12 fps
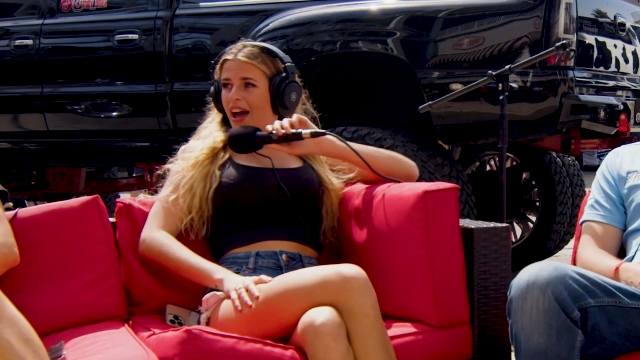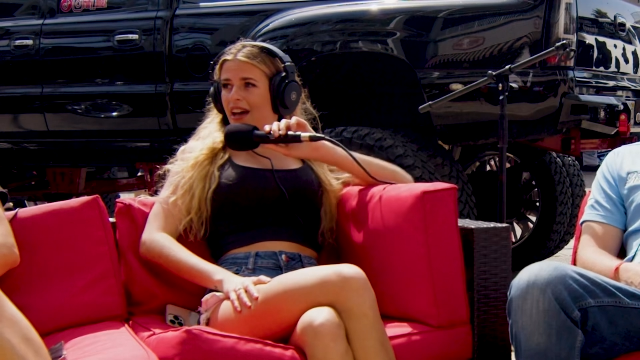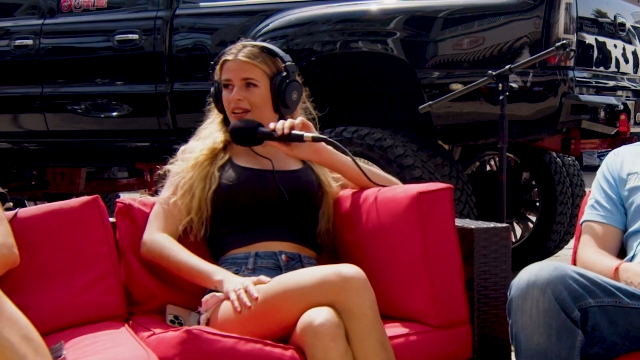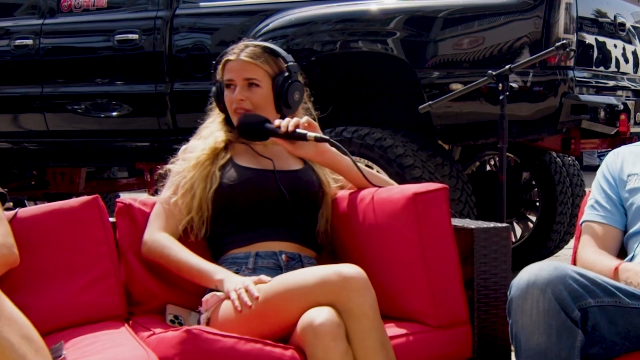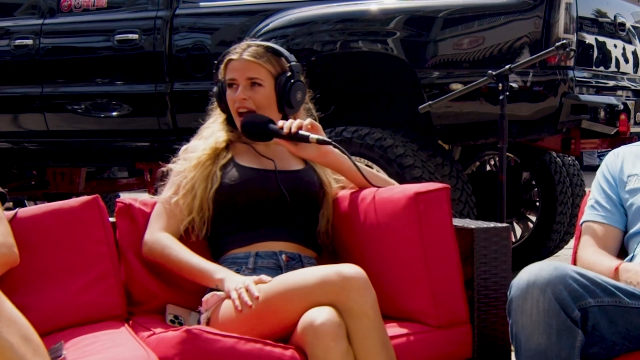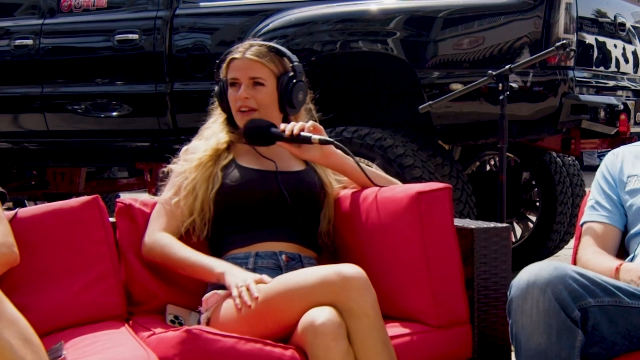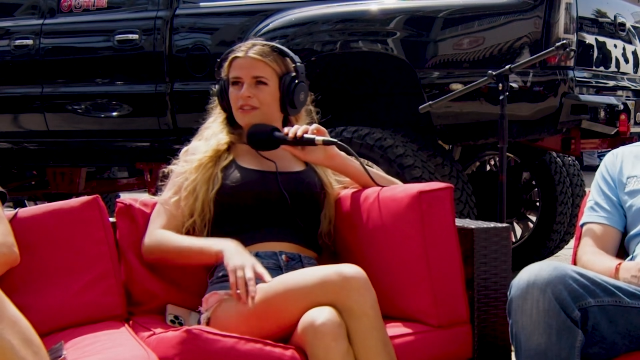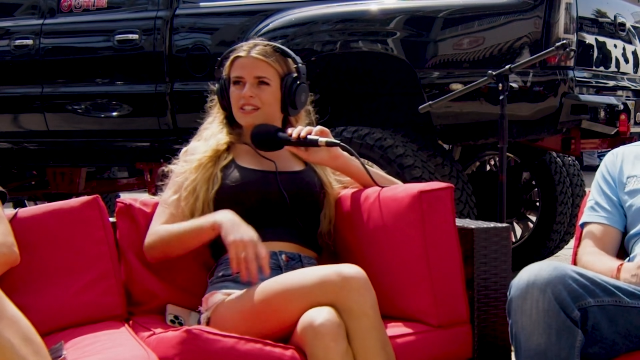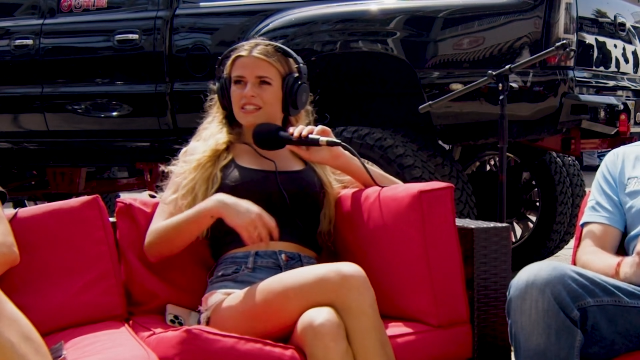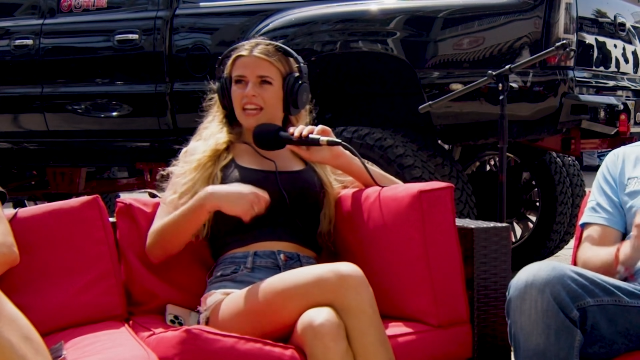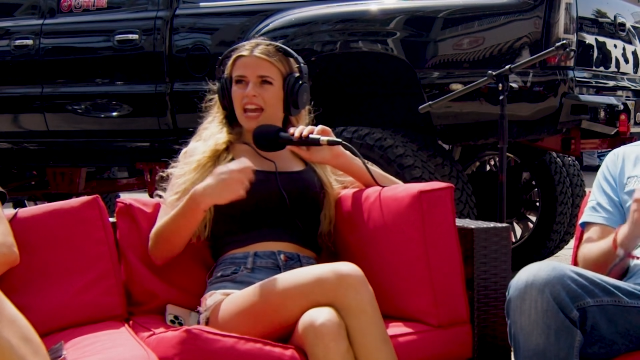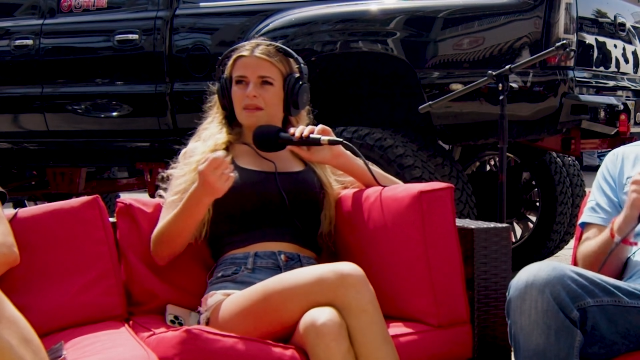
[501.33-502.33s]
and if I ever
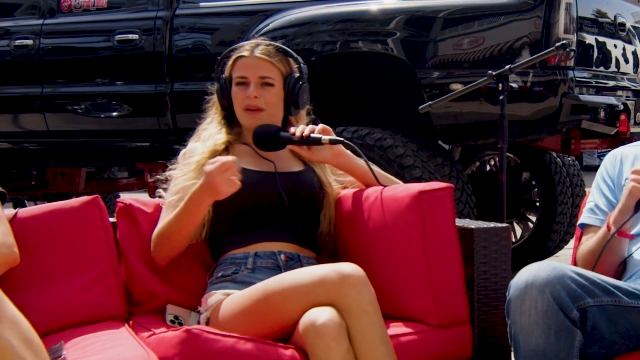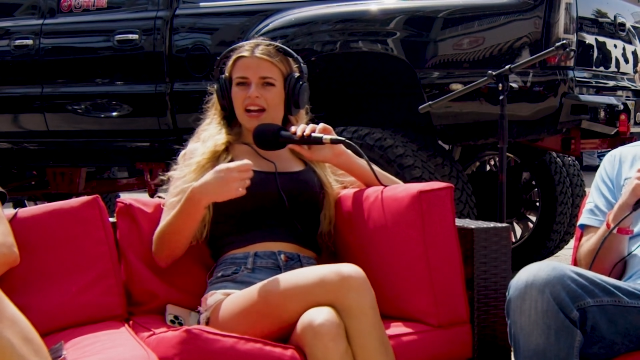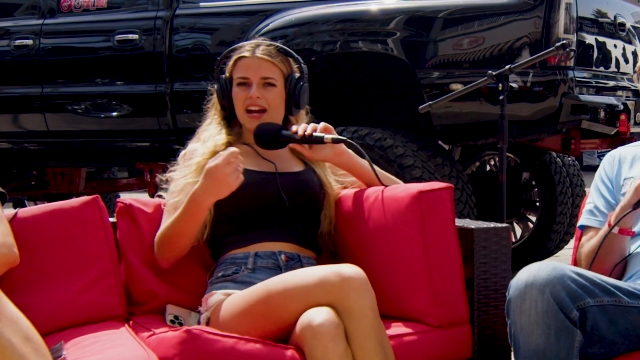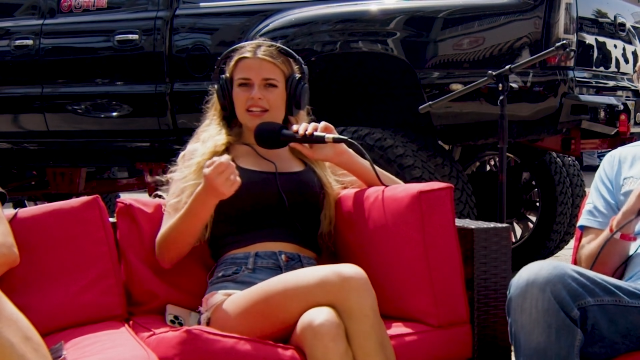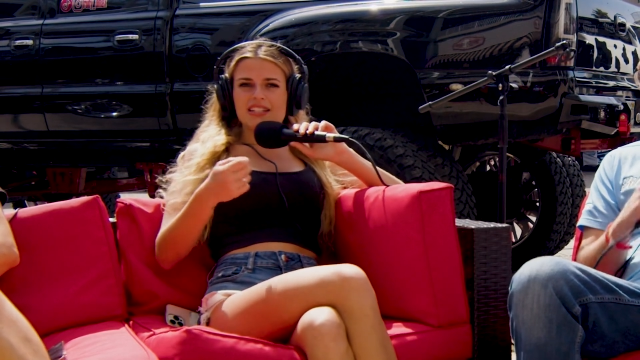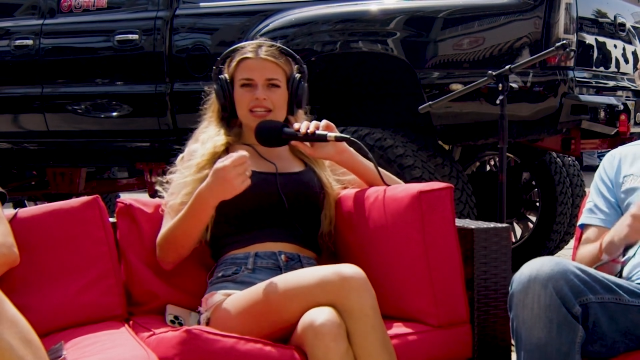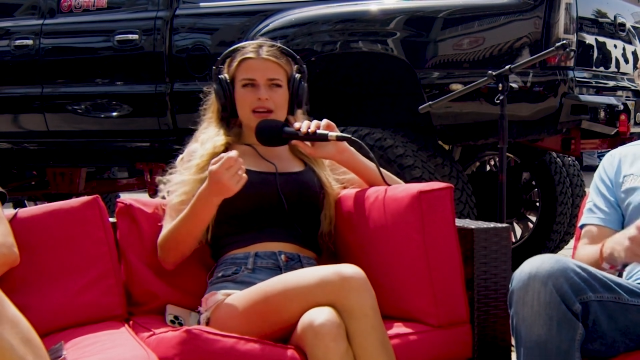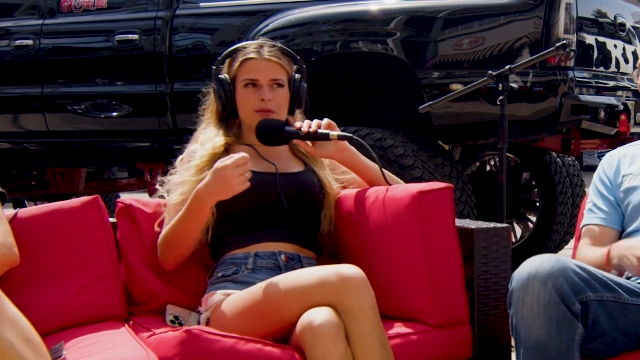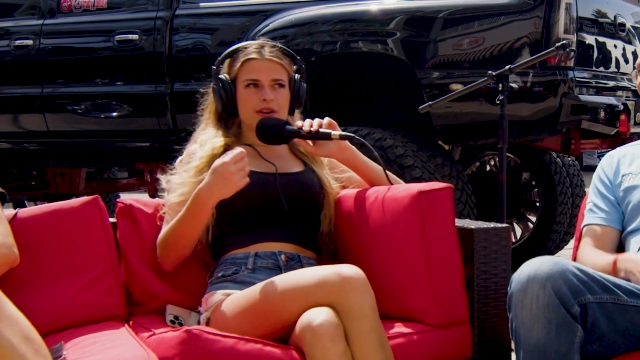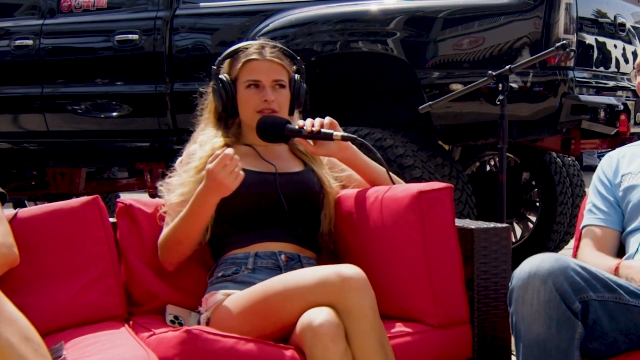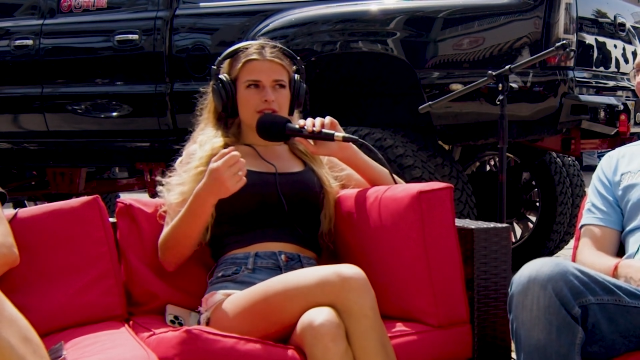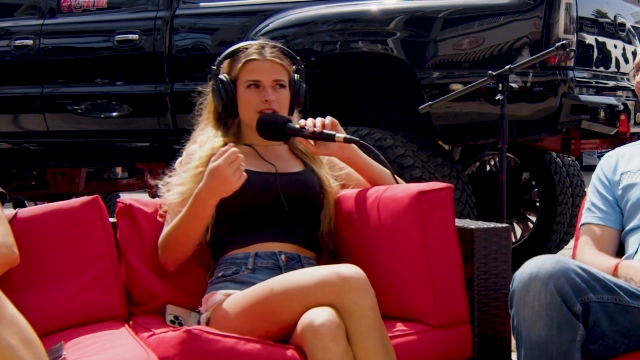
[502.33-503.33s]
scan my ID at
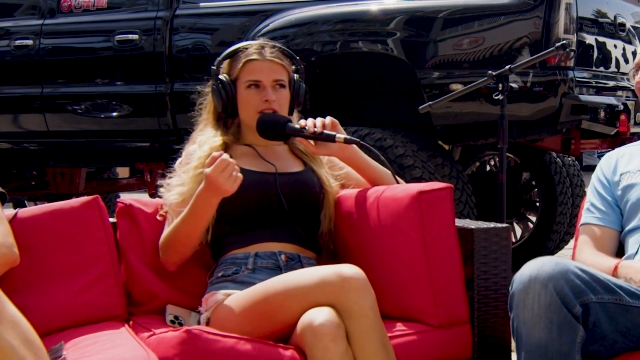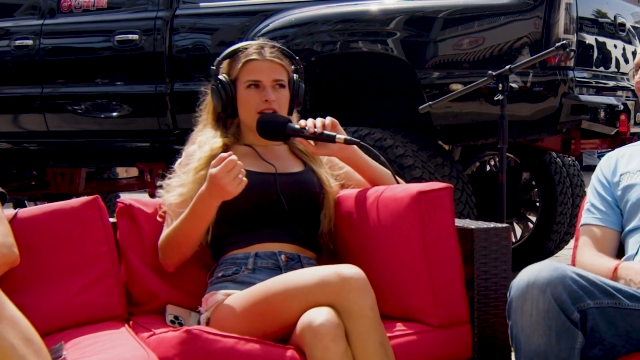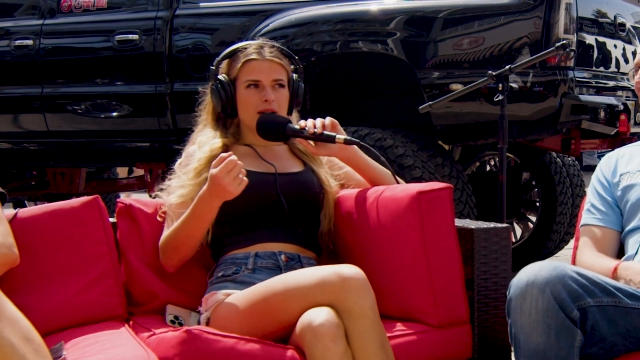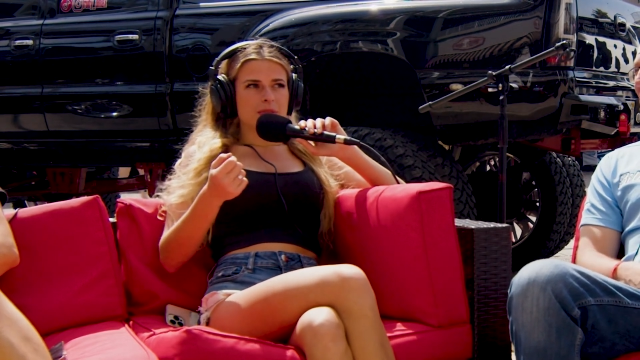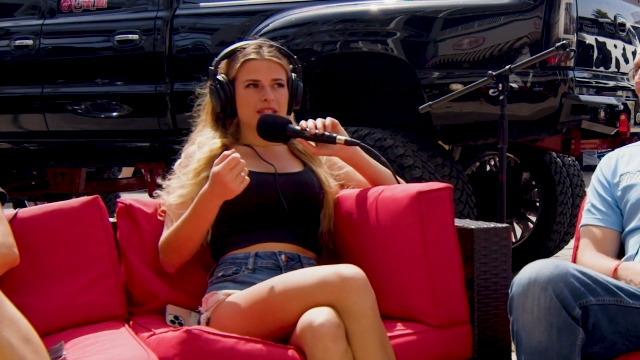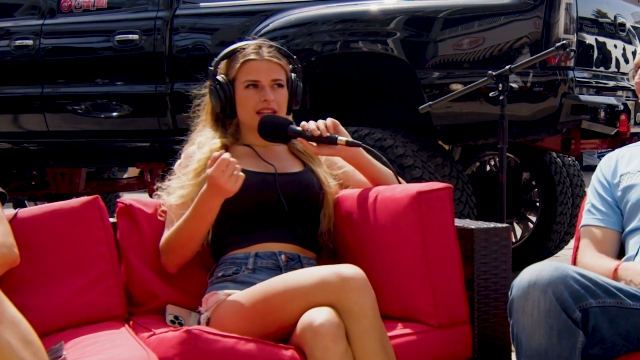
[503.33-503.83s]
one of their clubs,